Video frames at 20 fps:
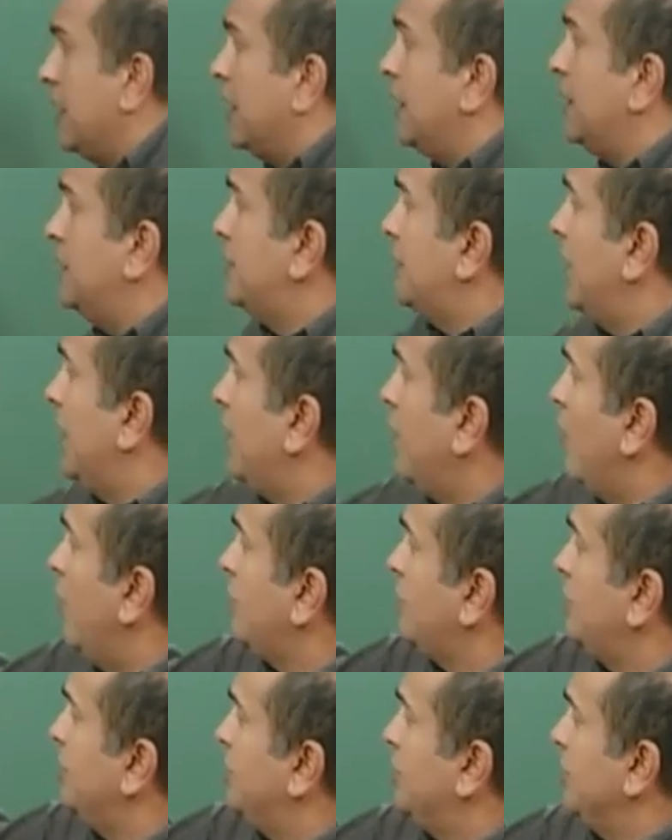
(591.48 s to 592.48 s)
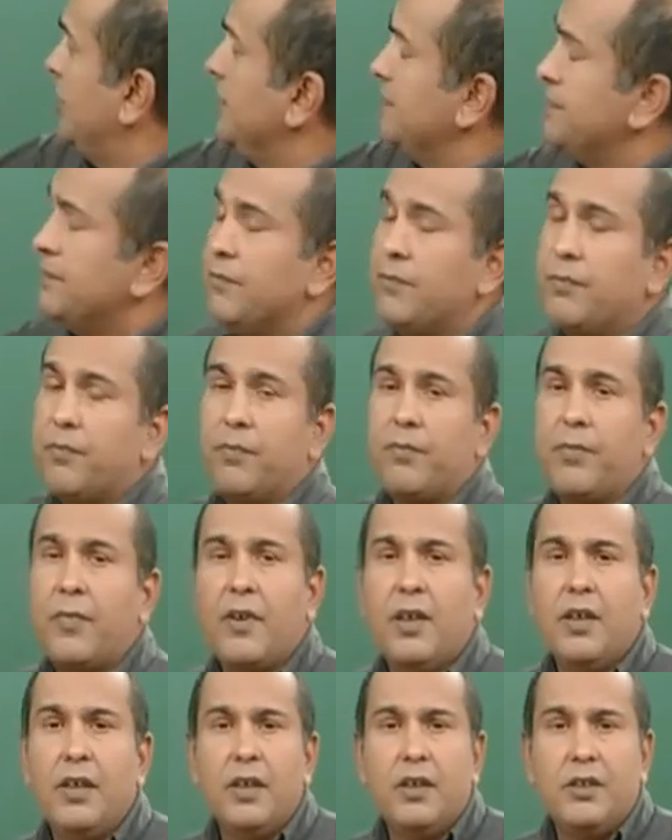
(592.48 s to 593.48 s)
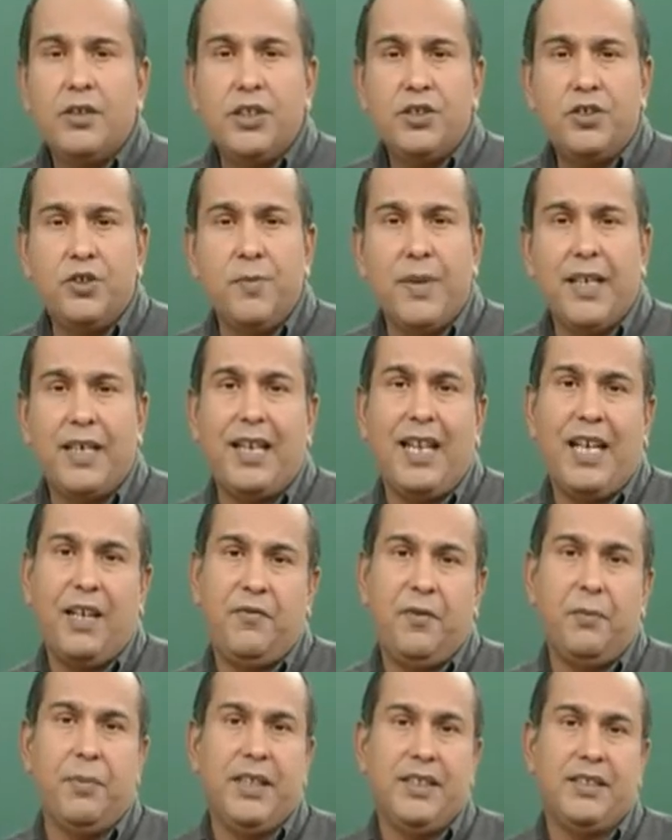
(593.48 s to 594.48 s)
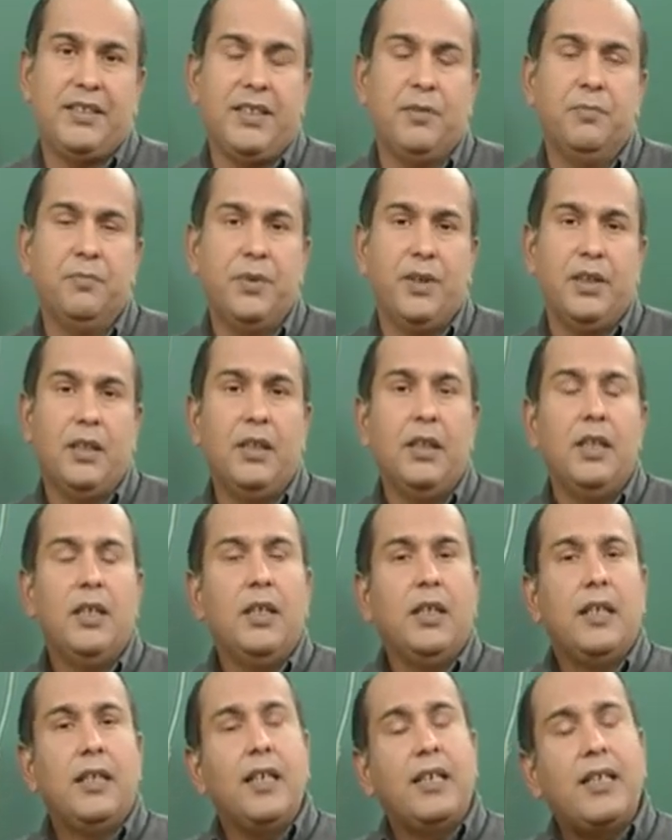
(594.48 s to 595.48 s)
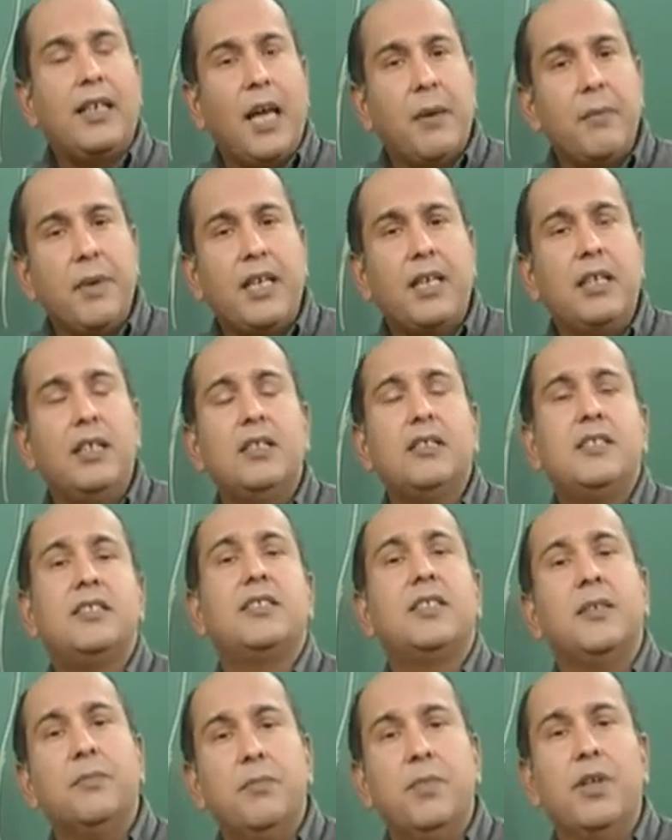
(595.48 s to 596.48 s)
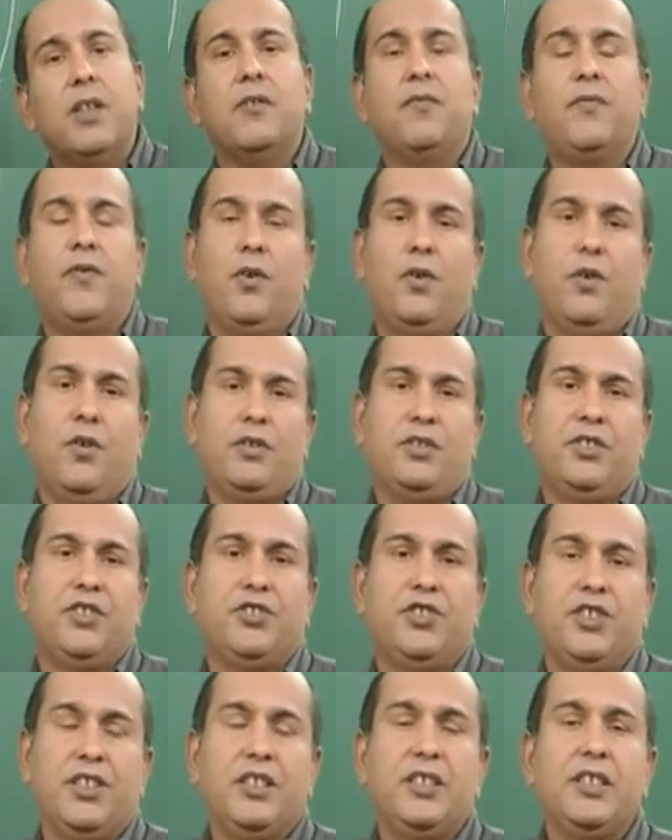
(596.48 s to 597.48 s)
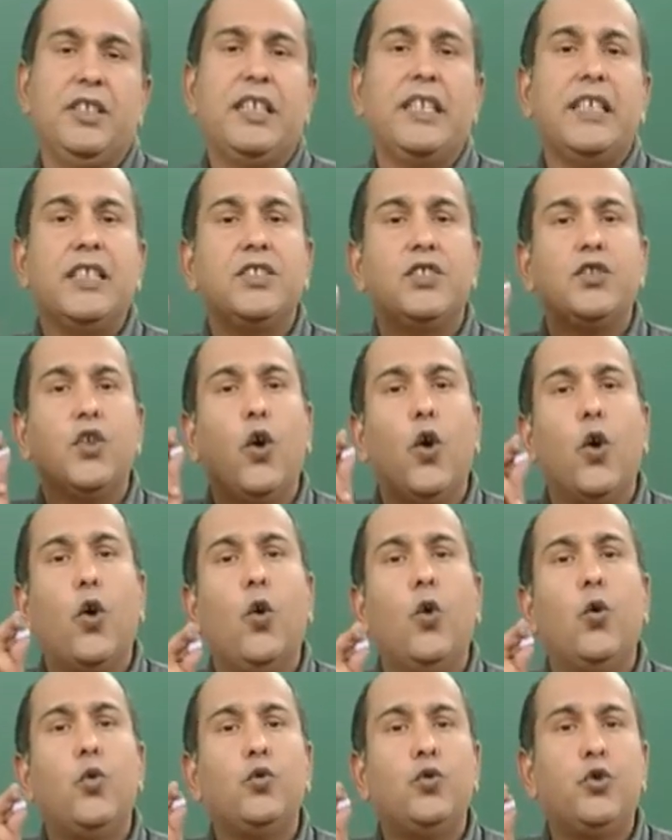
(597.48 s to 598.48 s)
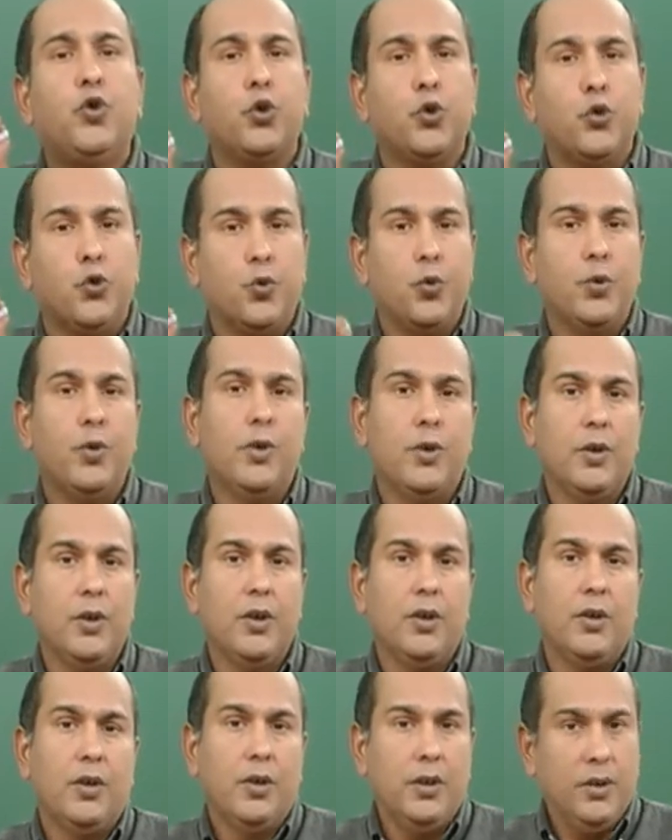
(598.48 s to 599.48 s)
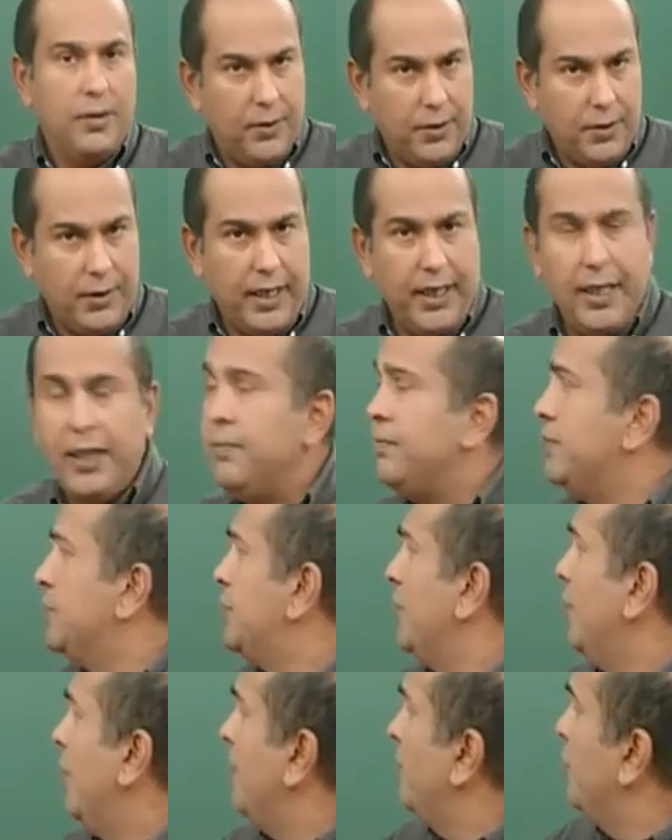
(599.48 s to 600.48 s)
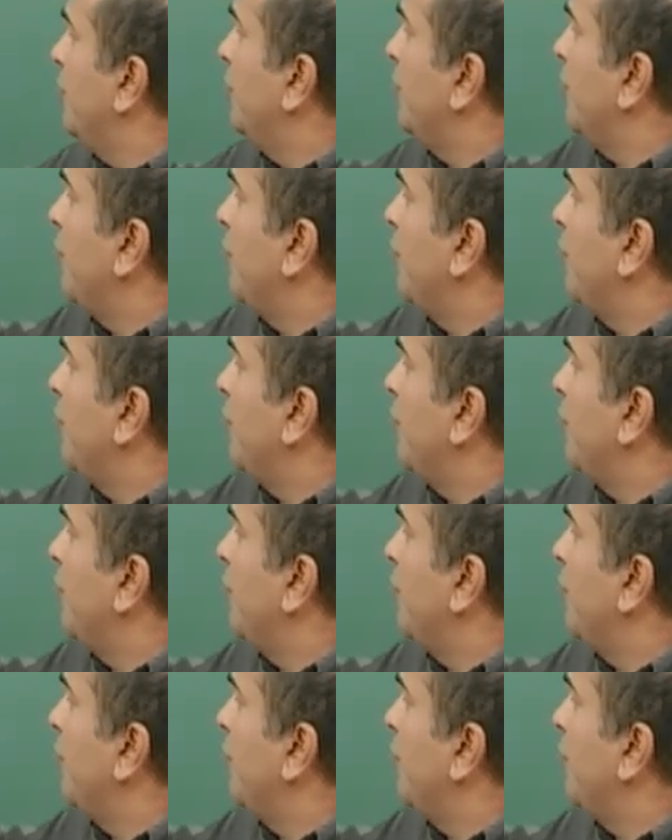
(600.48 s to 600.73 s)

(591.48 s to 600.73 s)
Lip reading: is that oxygen, just to make life a bit simple, the chemical symbol for oxygen is O2. Okay, so I'm going to